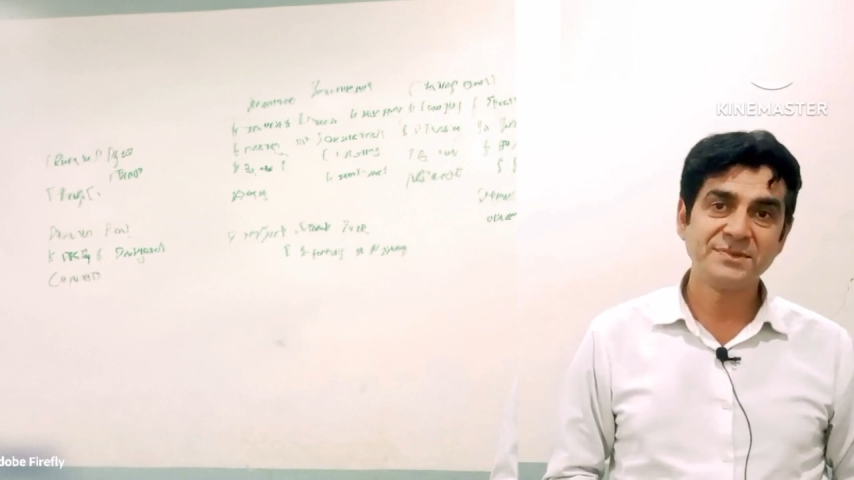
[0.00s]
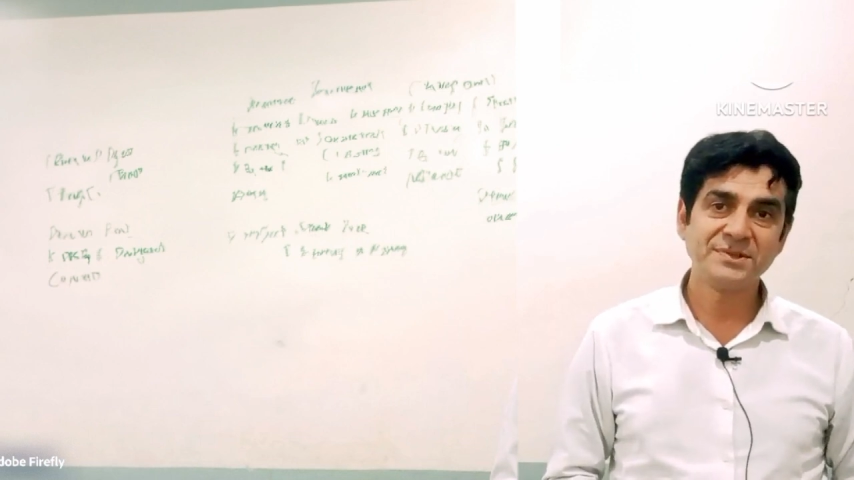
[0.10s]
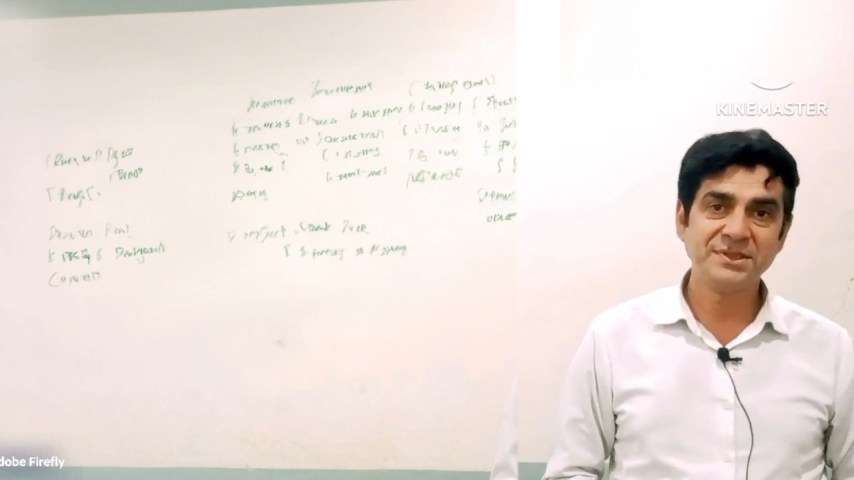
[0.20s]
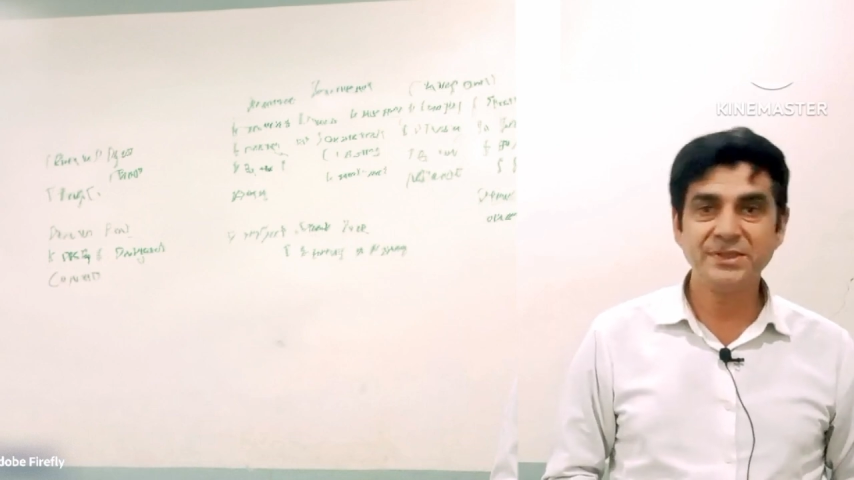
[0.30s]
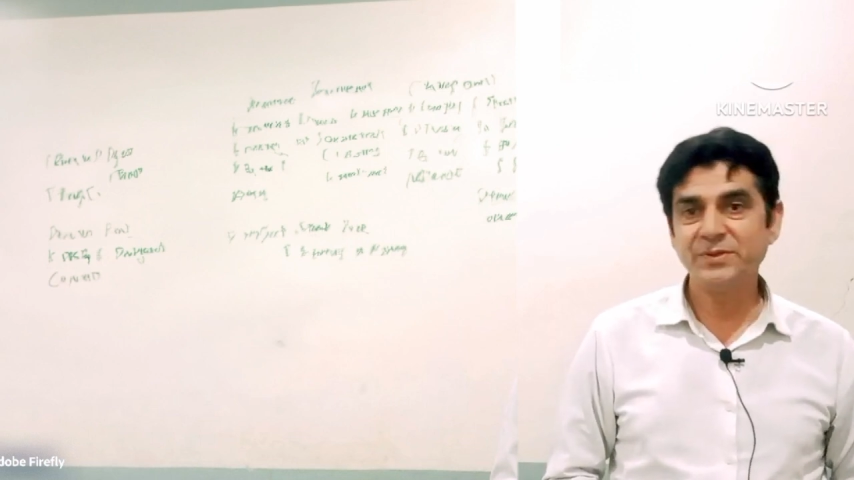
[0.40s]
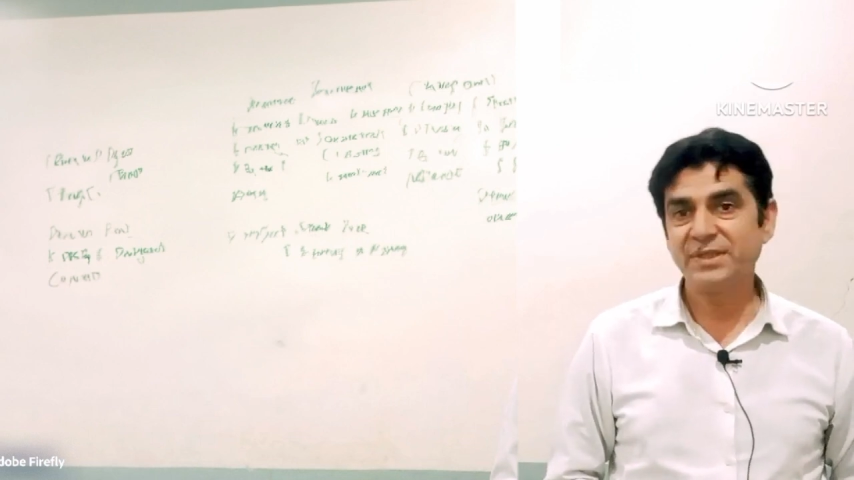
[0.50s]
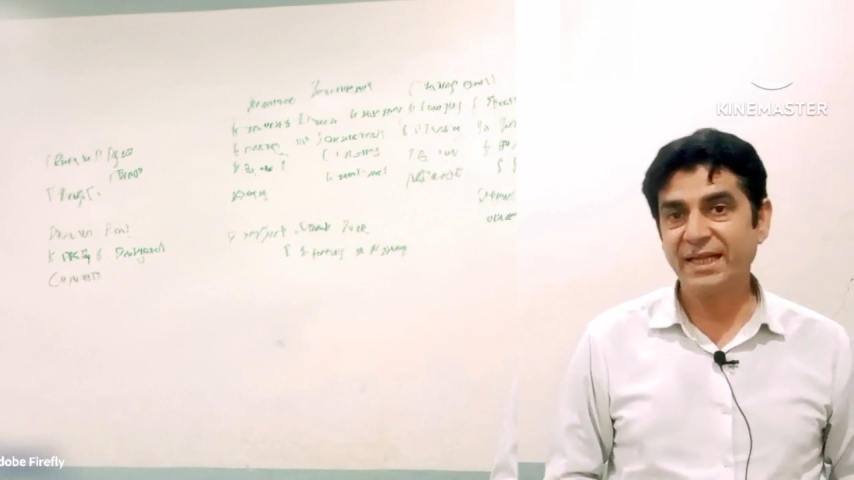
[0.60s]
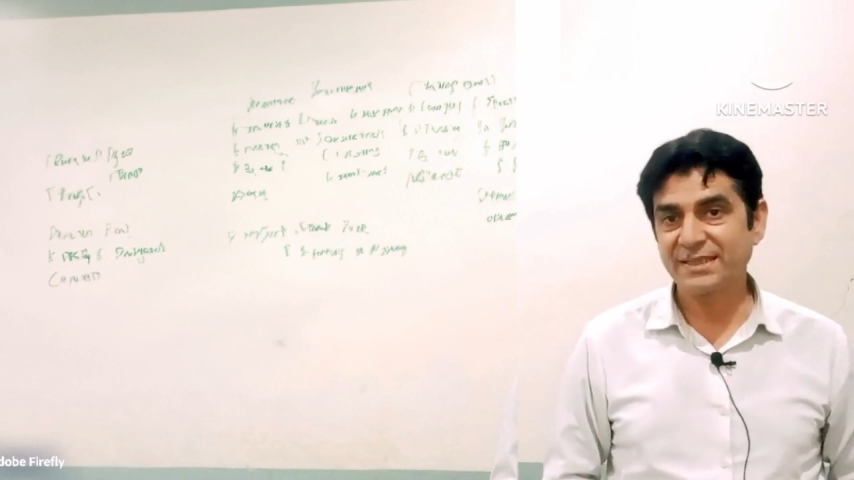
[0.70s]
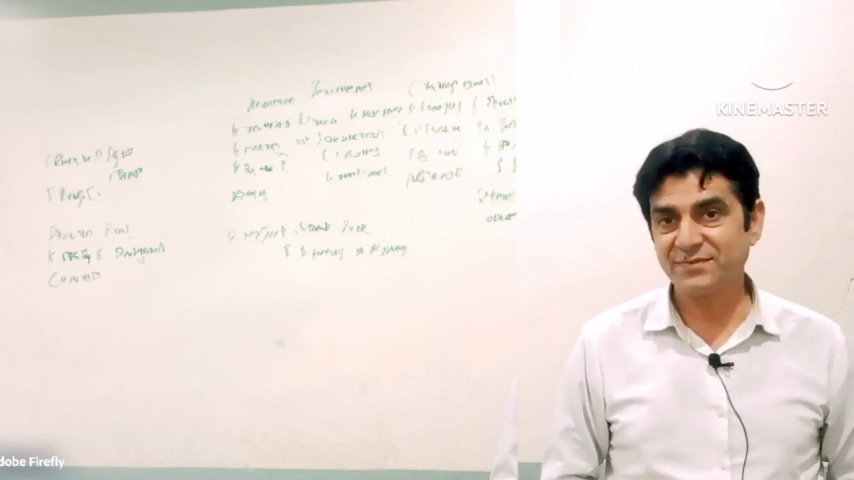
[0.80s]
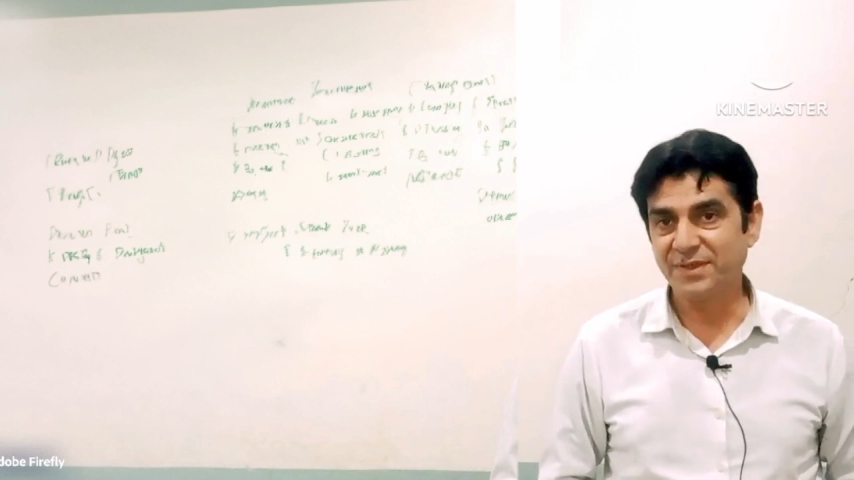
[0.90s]
See you in the
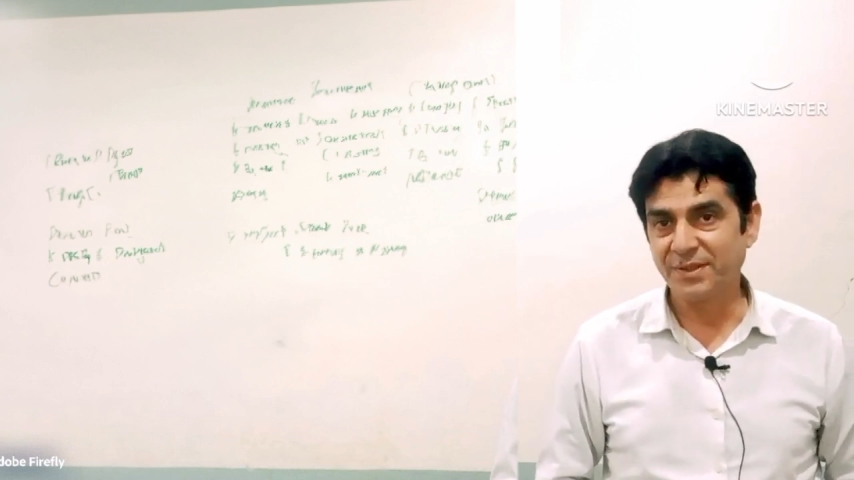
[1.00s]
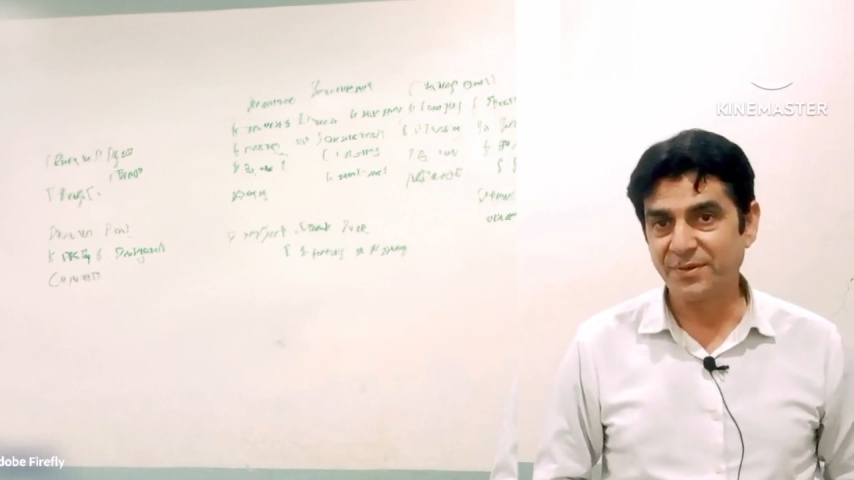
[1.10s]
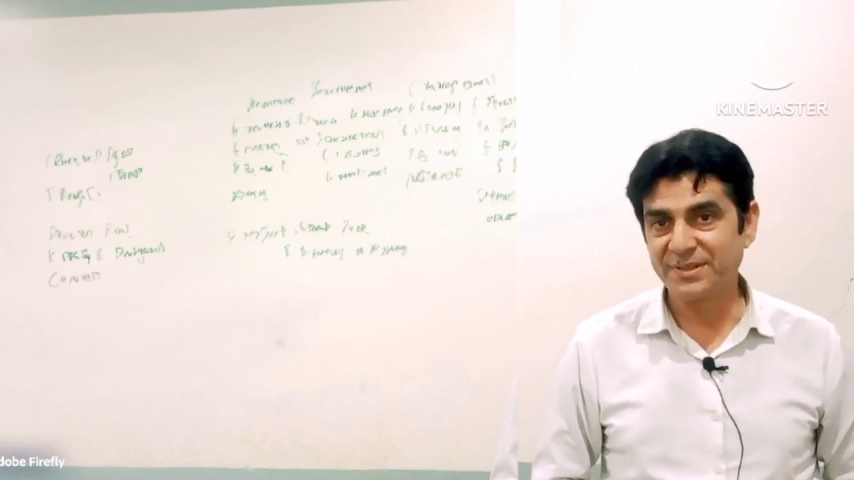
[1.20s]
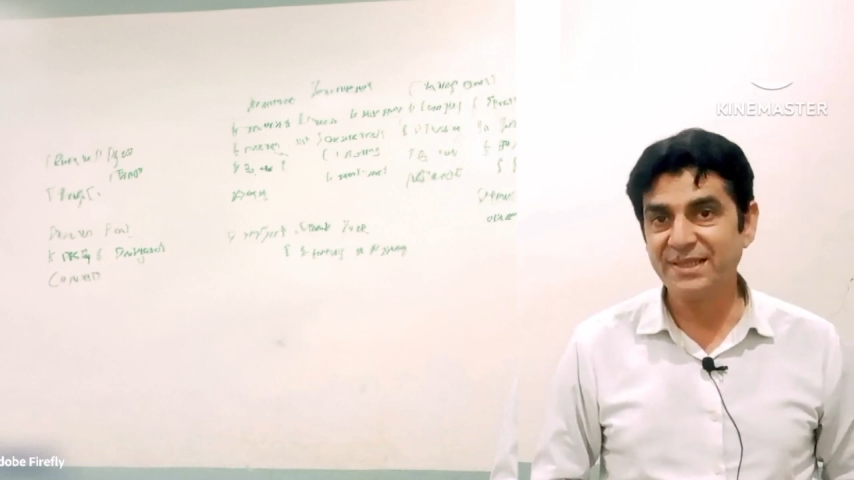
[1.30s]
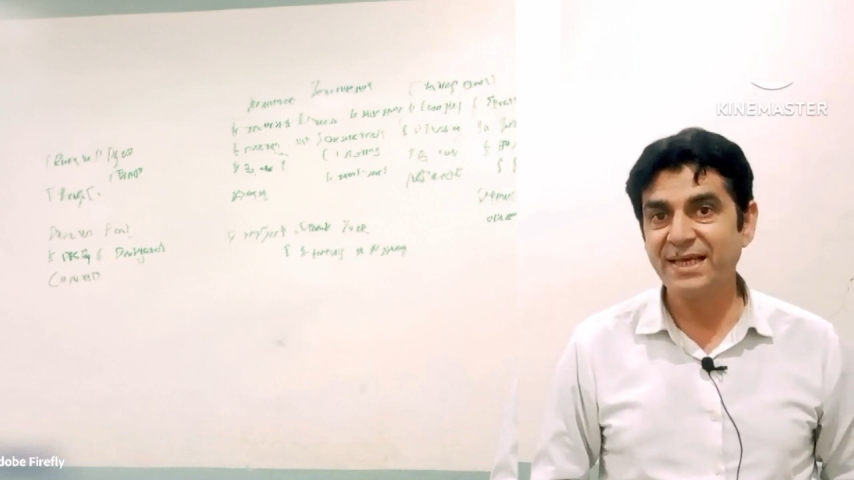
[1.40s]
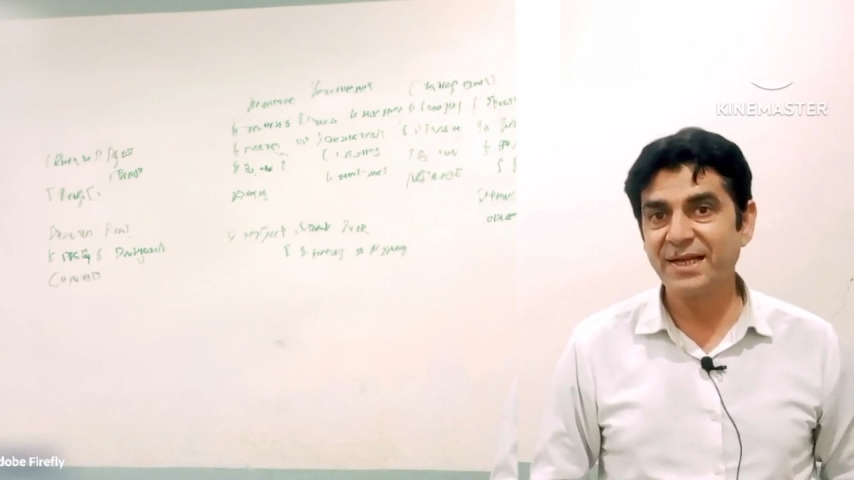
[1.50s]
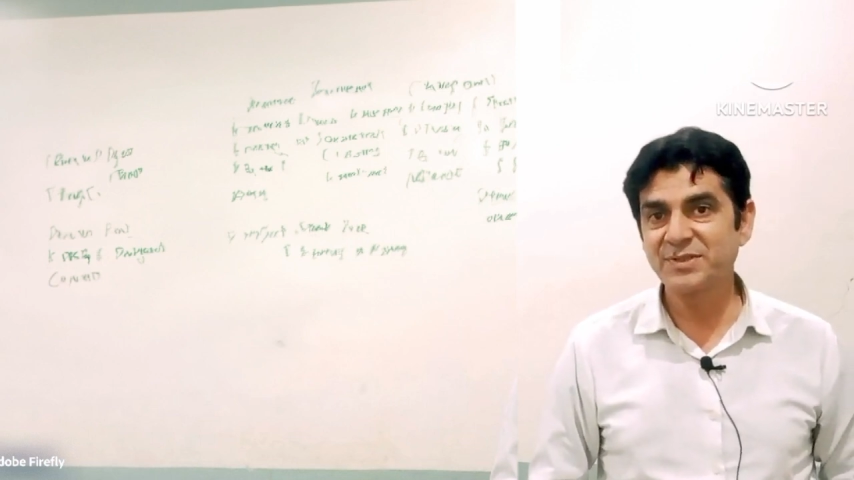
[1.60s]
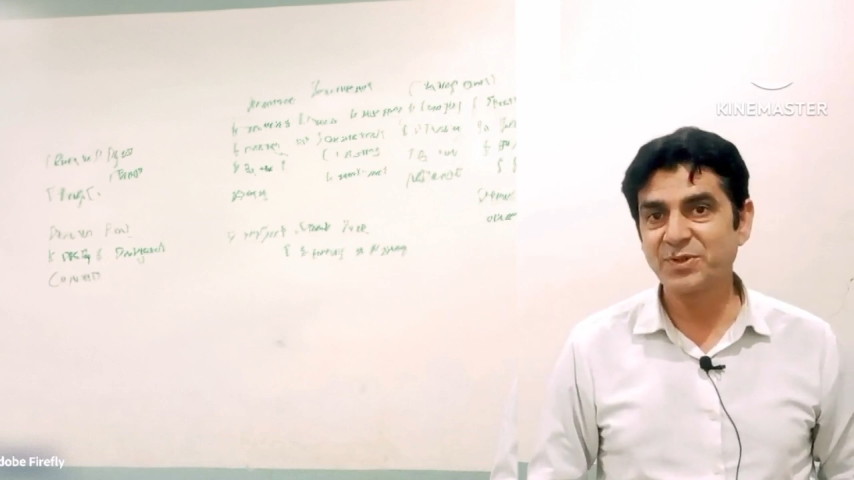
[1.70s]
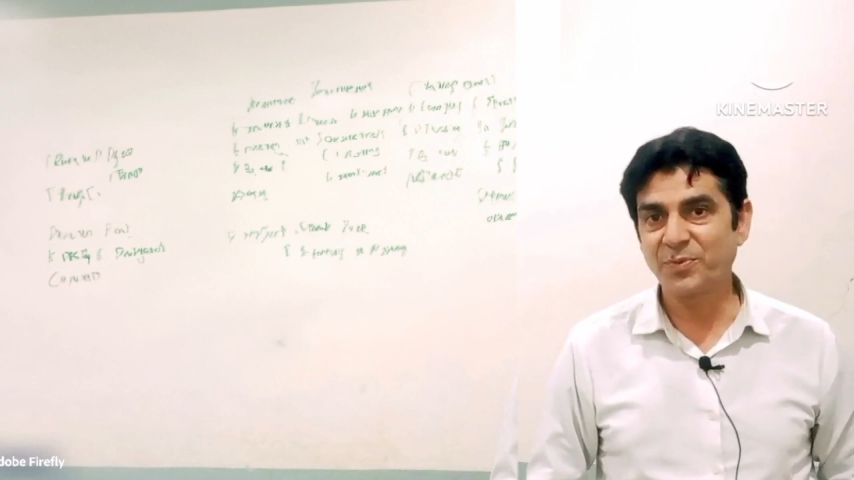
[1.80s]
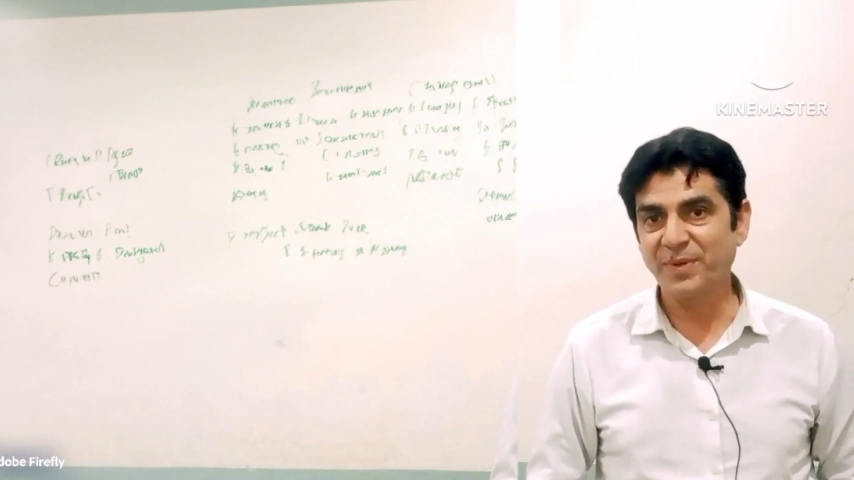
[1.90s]
next video. Till then
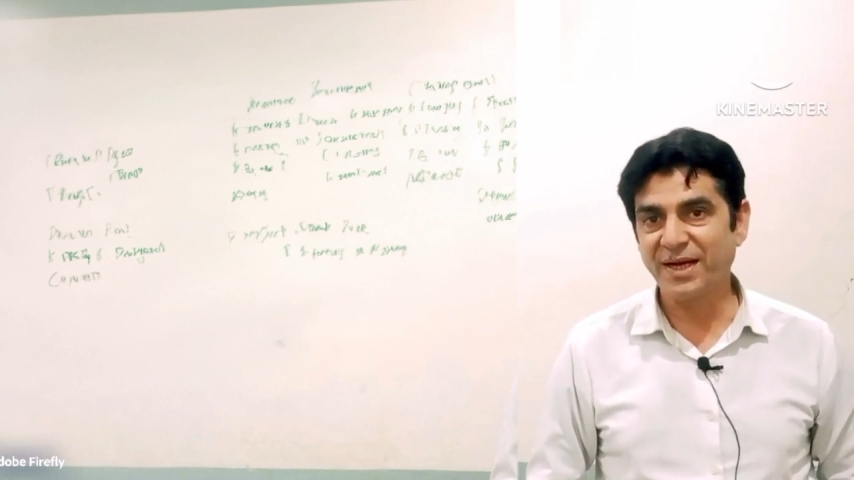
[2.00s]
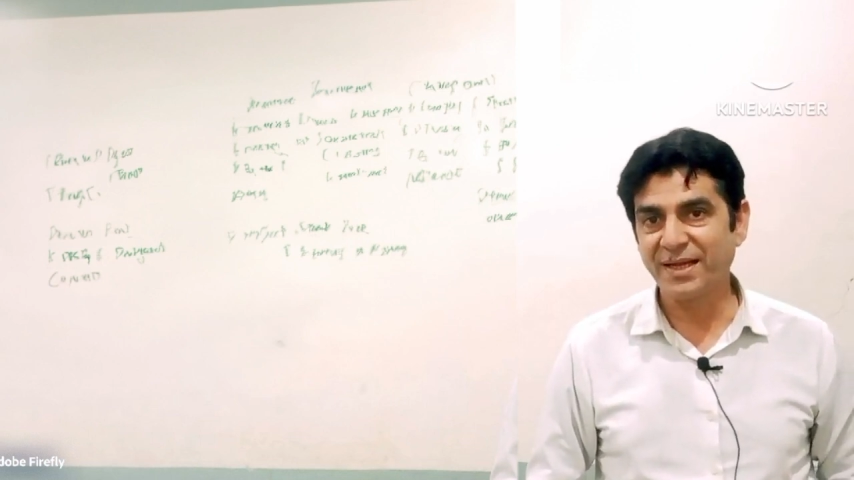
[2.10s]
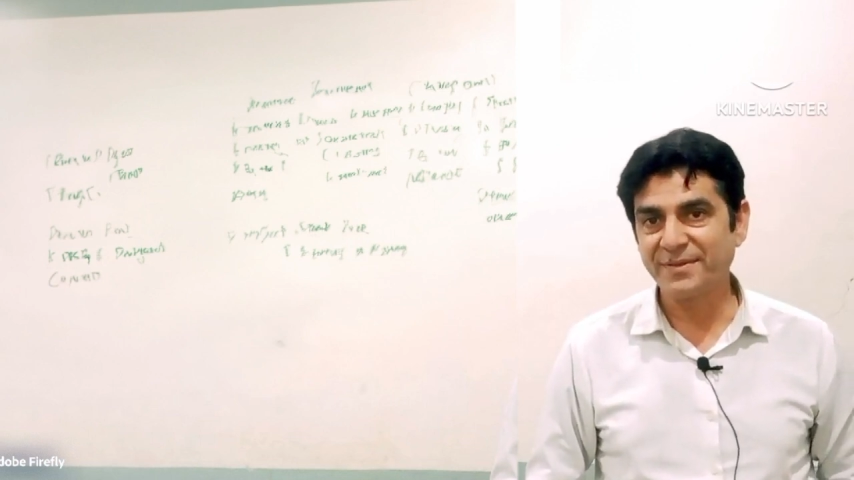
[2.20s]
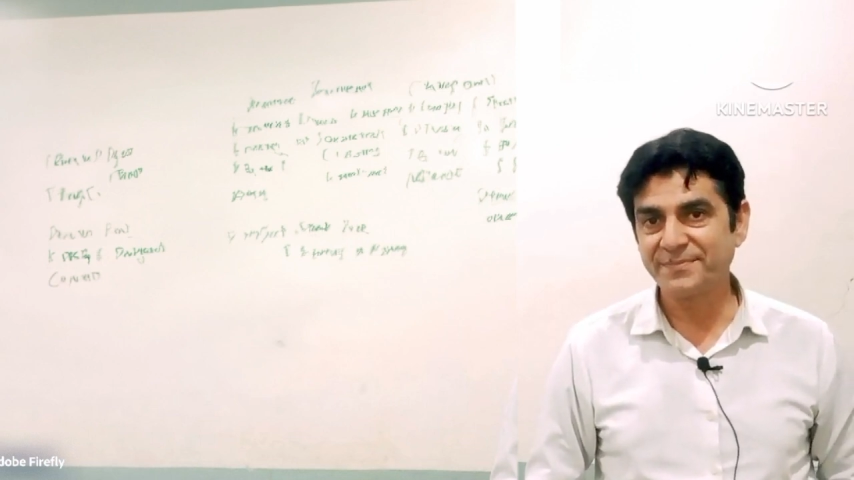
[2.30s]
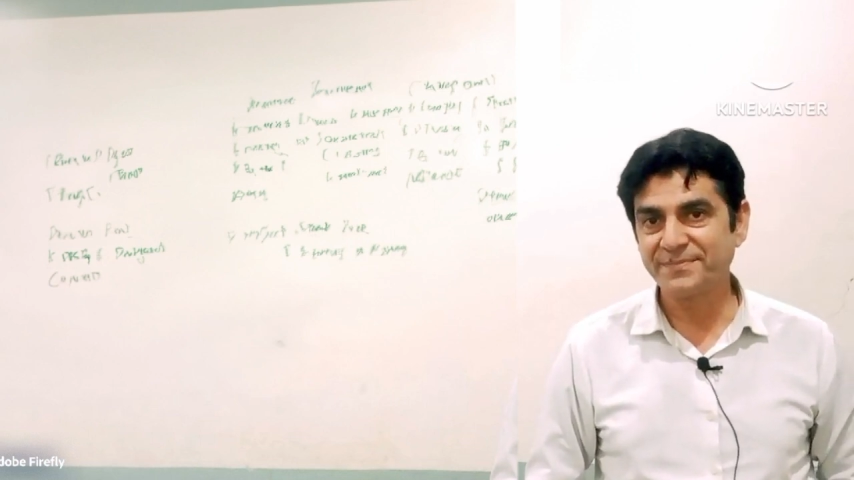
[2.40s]
it's goodbye.